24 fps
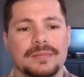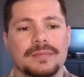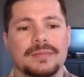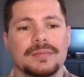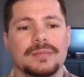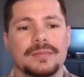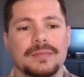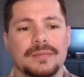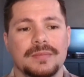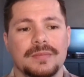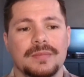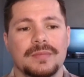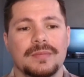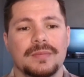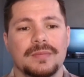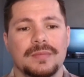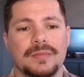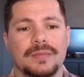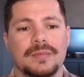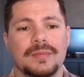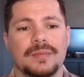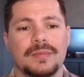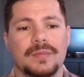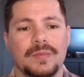
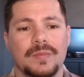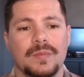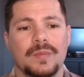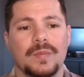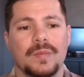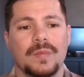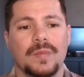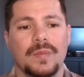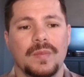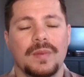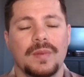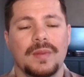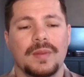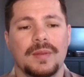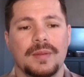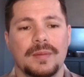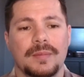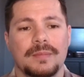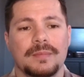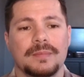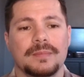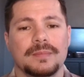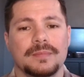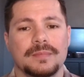
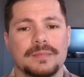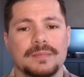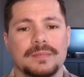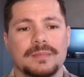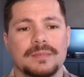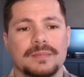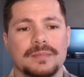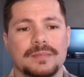The person shown says nothing.